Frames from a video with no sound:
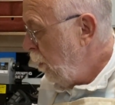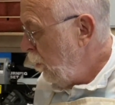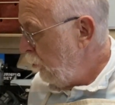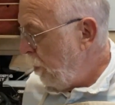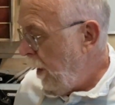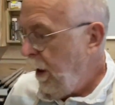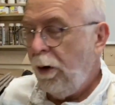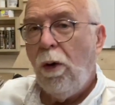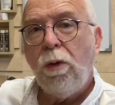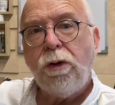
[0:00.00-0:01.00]
buying
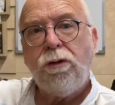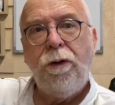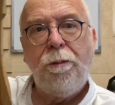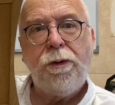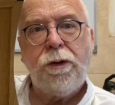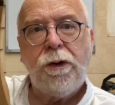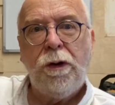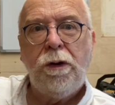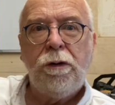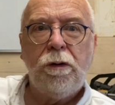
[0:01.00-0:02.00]
oak strips
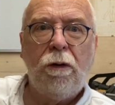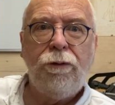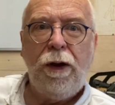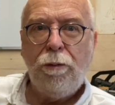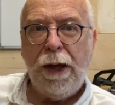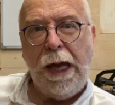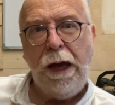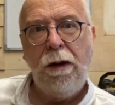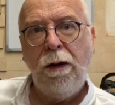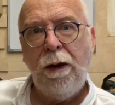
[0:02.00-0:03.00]
off
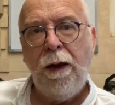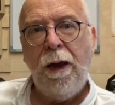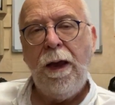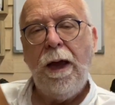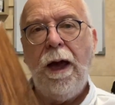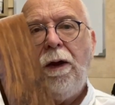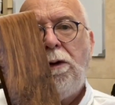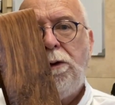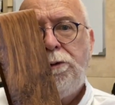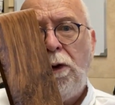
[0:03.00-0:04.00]
eBay
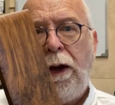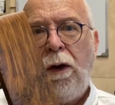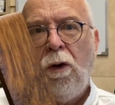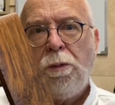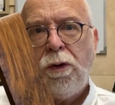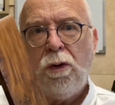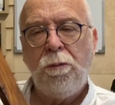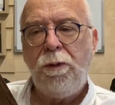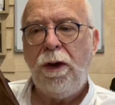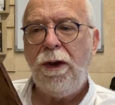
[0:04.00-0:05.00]
and looking up
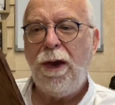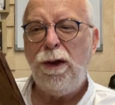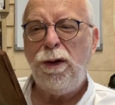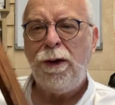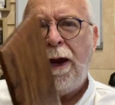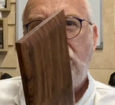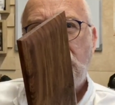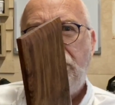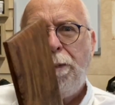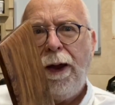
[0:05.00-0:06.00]
some nicely
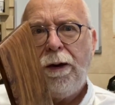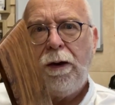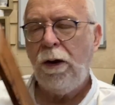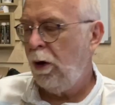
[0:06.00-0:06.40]
patterned